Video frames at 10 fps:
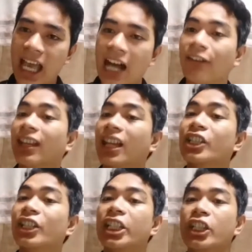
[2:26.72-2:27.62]
have
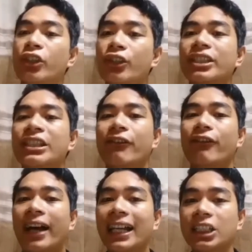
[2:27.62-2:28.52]
largely used the
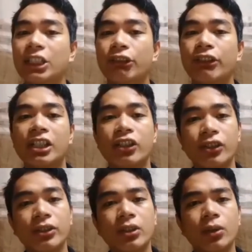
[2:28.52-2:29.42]
VAT to
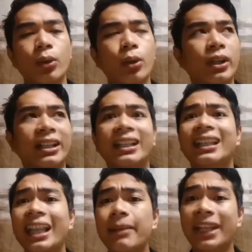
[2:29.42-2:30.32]
reduce or
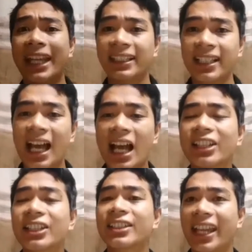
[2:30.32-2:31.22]
eliminate
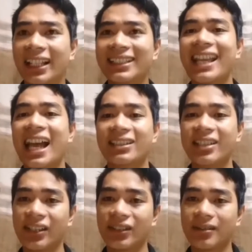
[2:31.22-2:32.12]
other sales
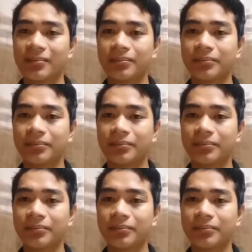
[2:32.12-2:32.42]
taxes.